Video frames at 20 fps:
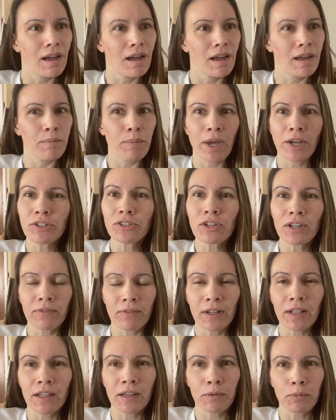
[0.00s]
I'm actually
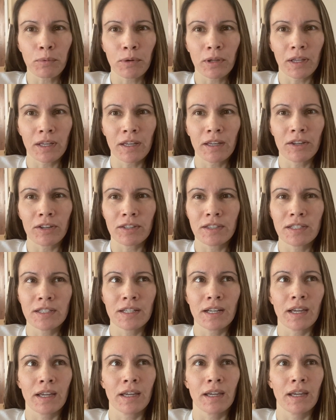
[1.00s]
feeling really good
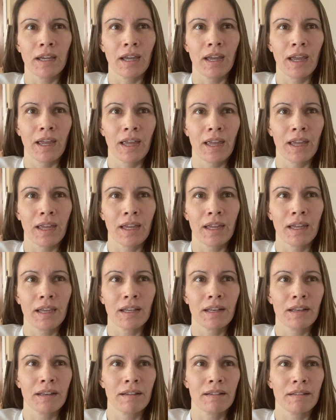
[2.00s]
today,
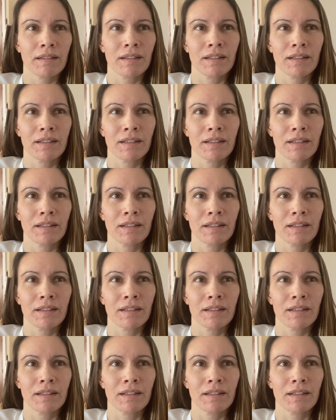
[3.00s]
and